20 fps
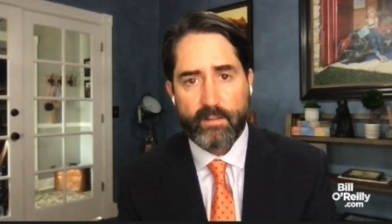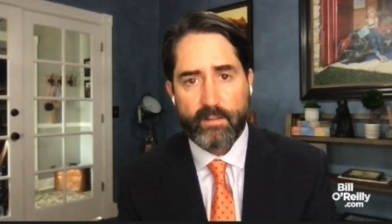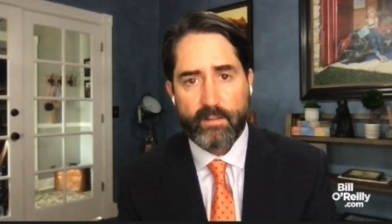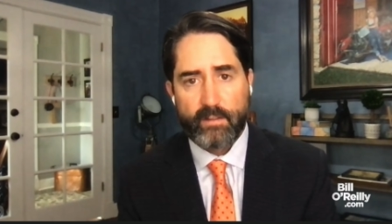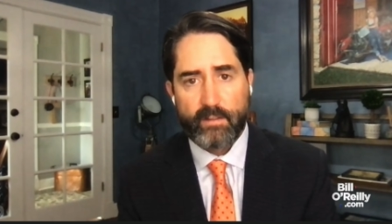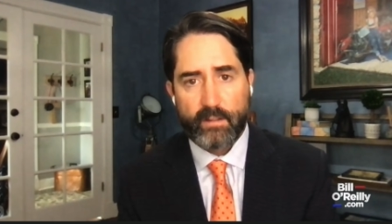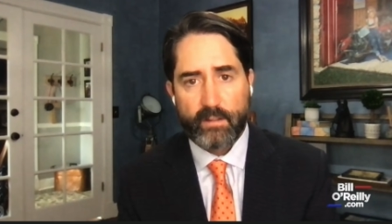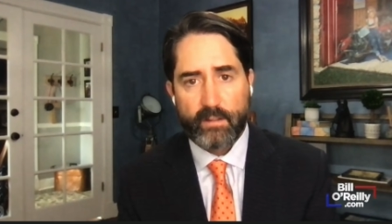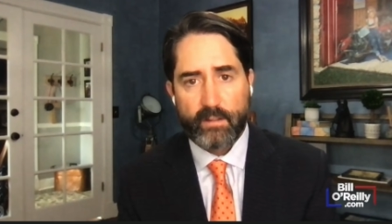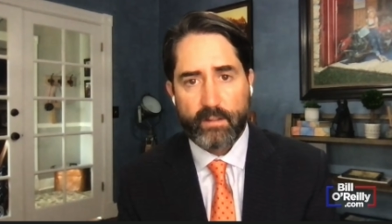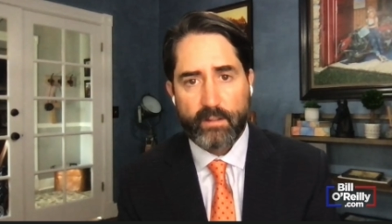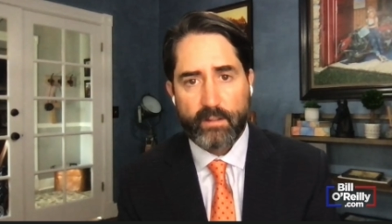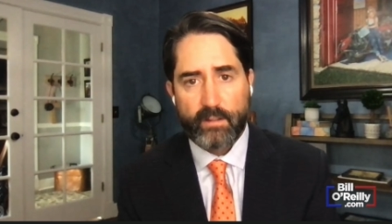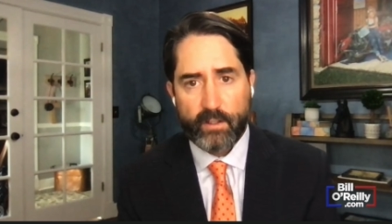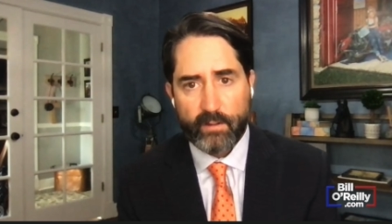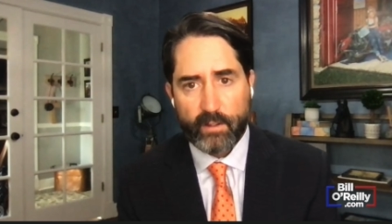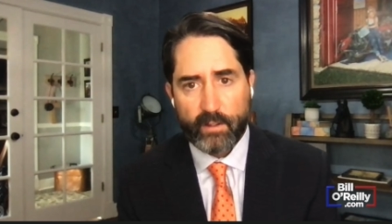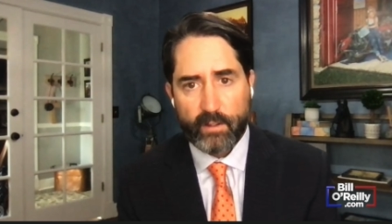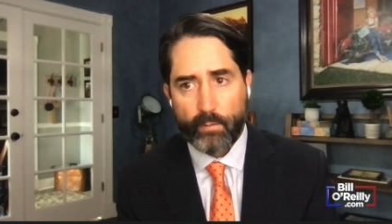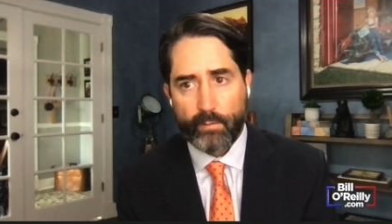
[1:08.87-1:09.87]
the, the
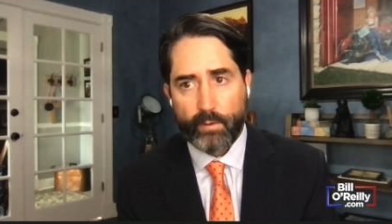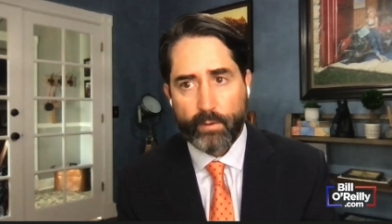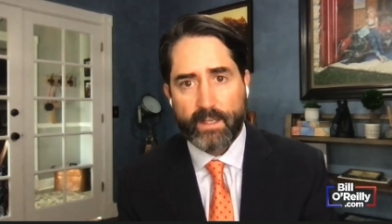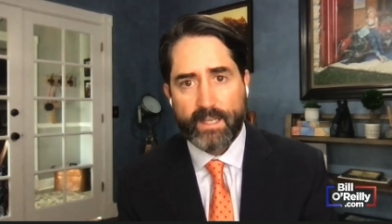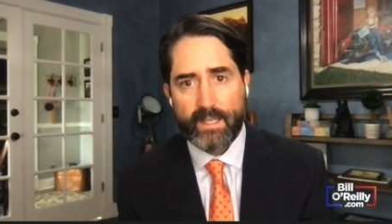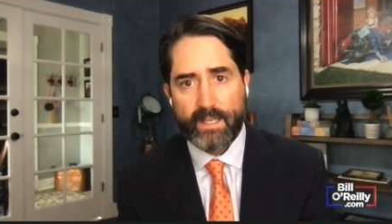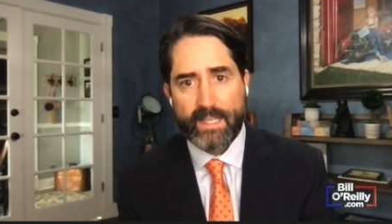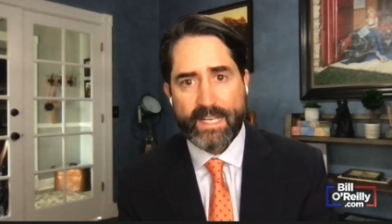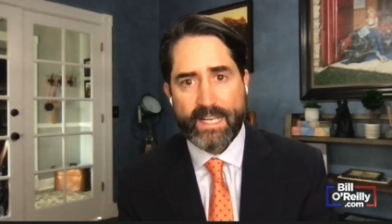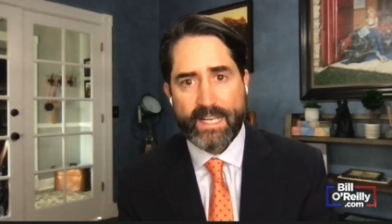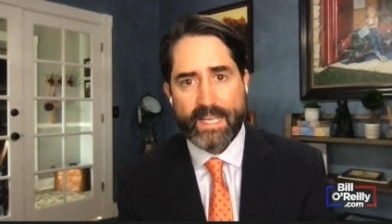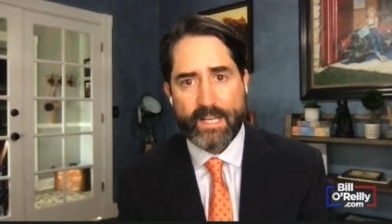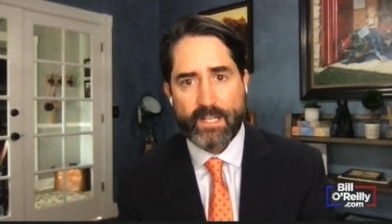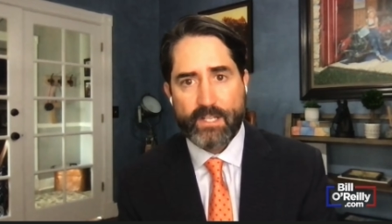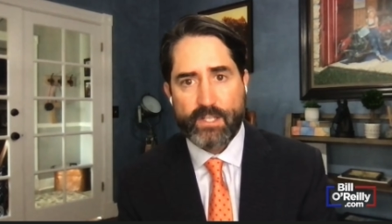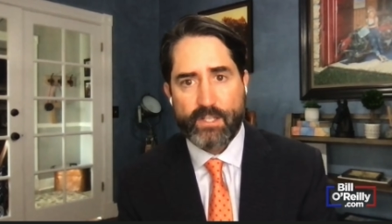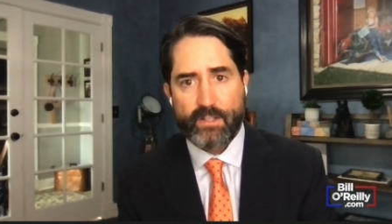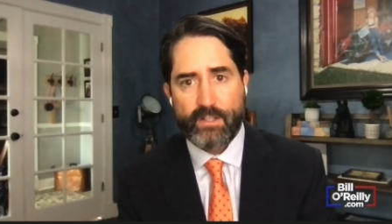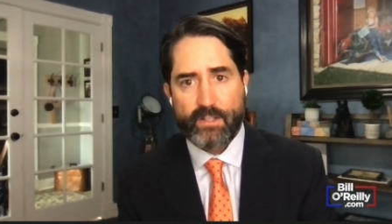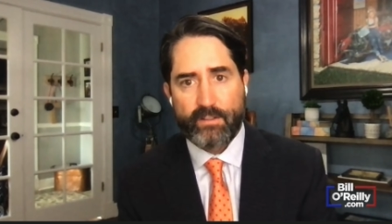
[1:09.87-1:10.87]
covert
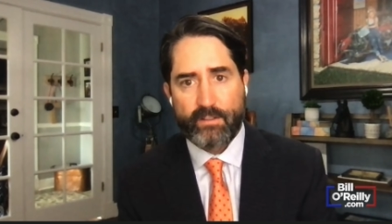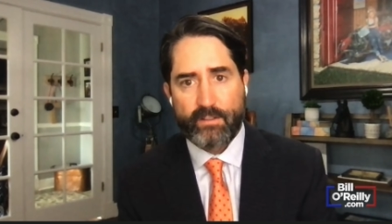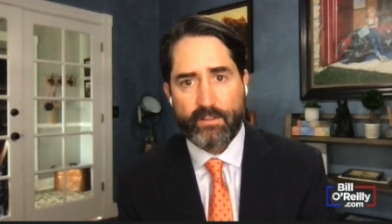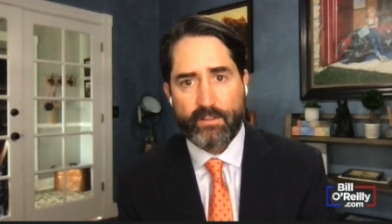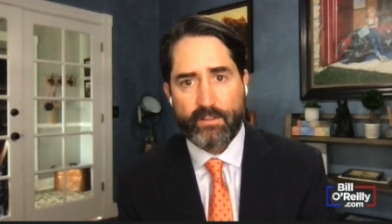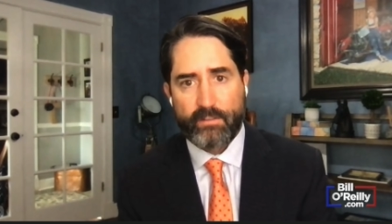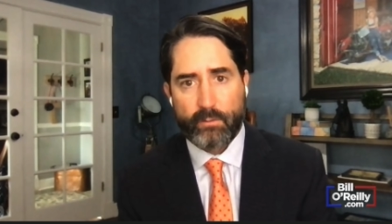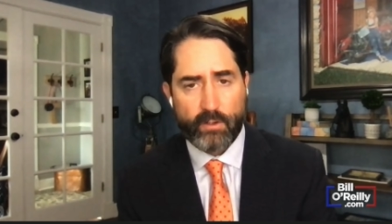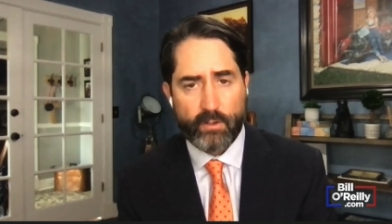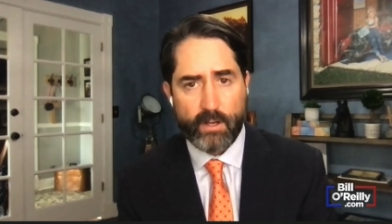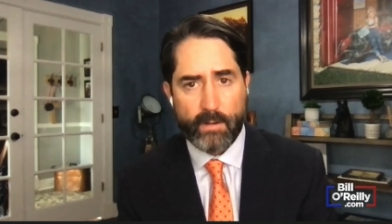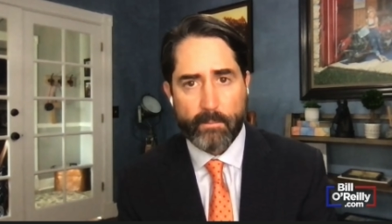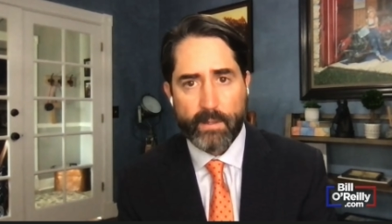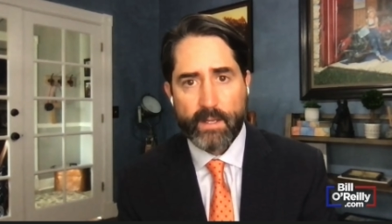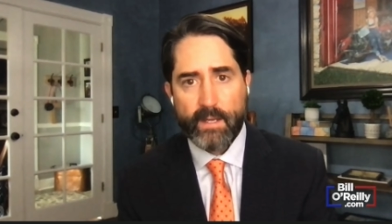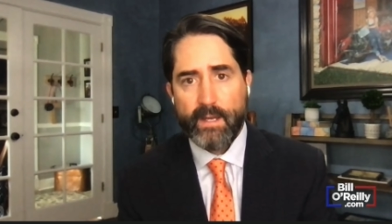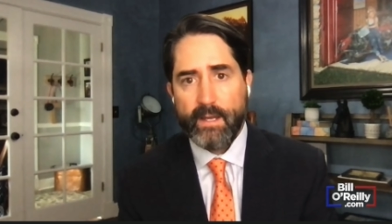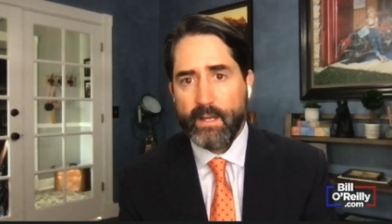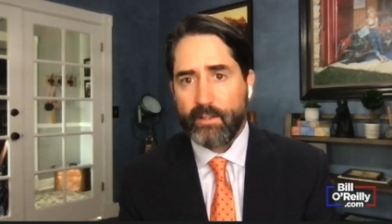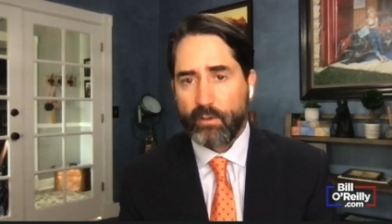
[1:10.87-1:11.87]
connections with
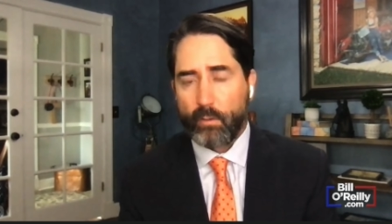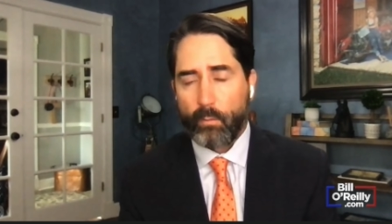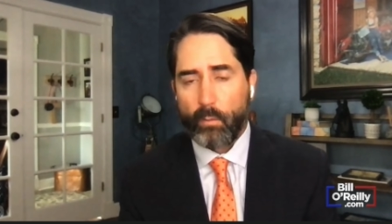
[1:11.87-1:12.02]
Trump.